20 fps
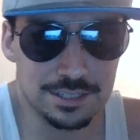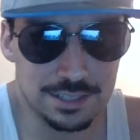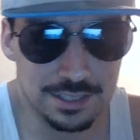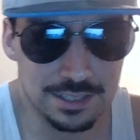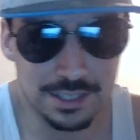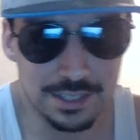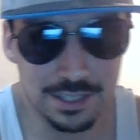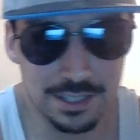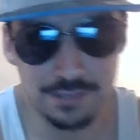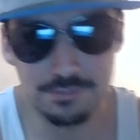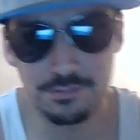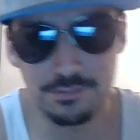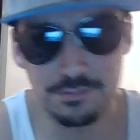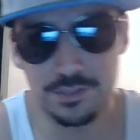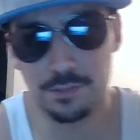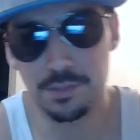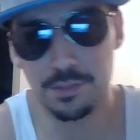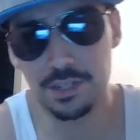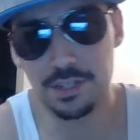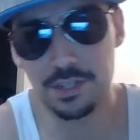and then
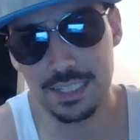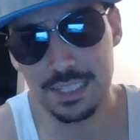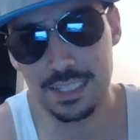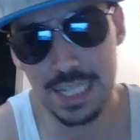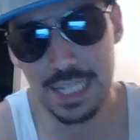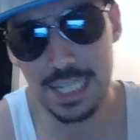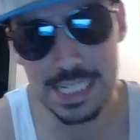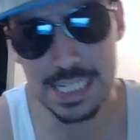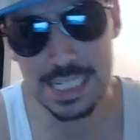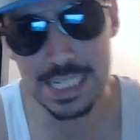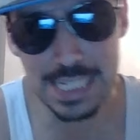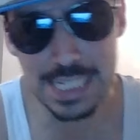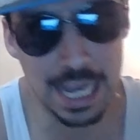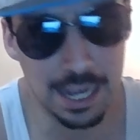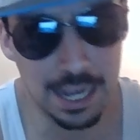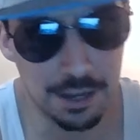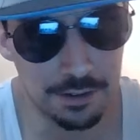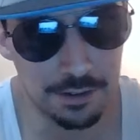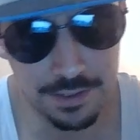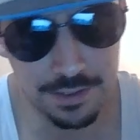somebody will get taken
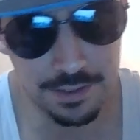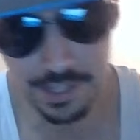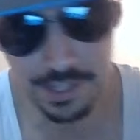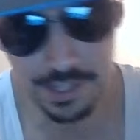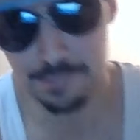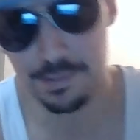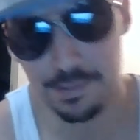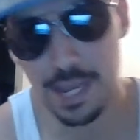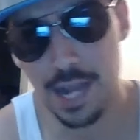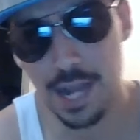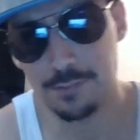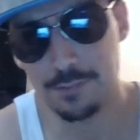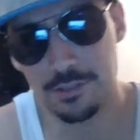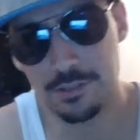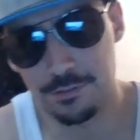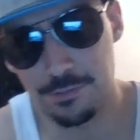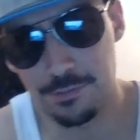down and they'll get back up to their